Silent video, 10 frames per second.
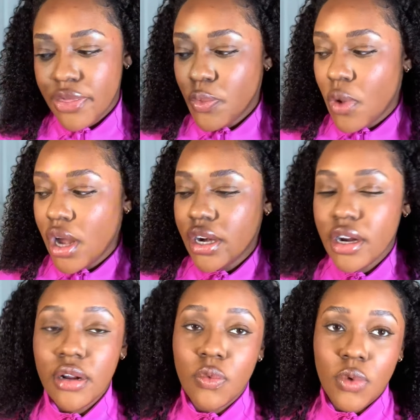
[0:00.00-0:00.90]
The
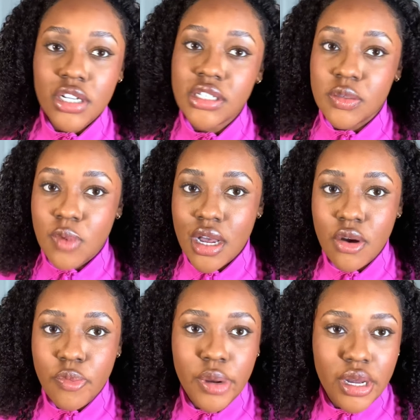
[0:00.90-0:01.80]
water works as
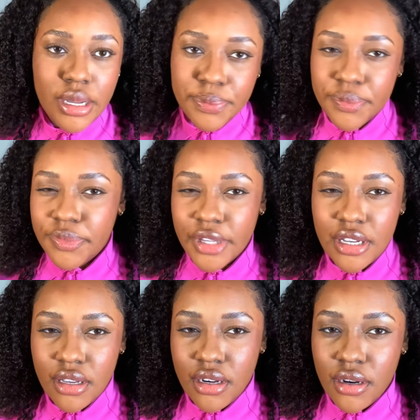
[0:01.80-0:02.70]
well, but
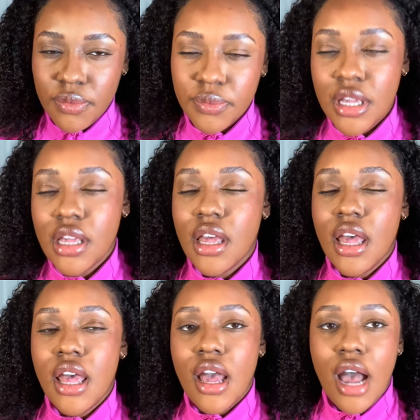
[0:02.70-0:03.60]
you know,
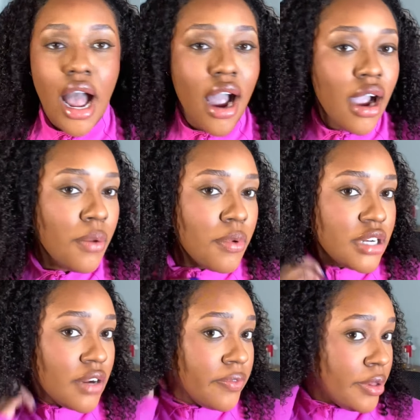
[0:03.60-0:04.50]
I will
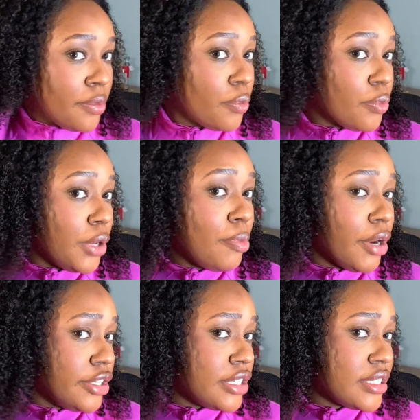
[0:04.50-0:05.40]
definitely
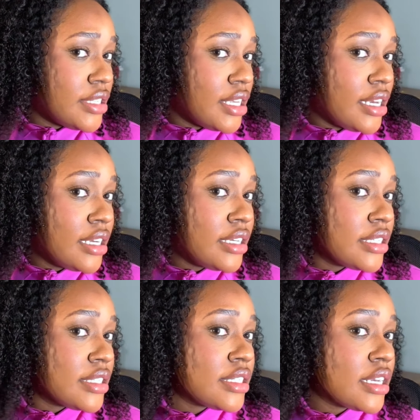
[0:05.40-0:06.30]
repurchase
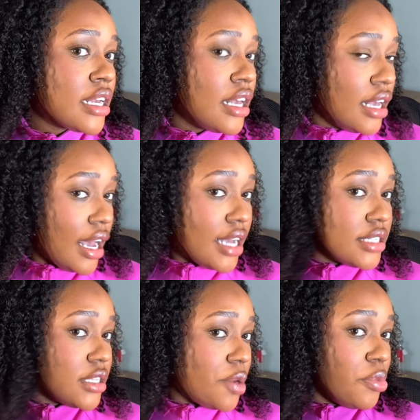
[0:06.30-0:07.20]
this at
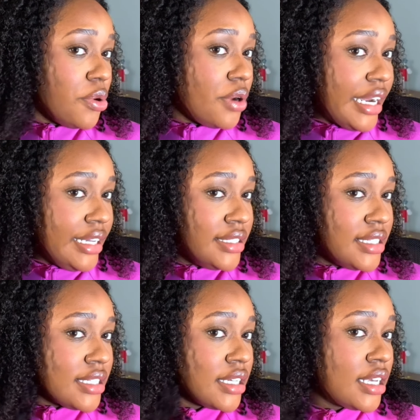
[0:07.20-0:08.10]
some point.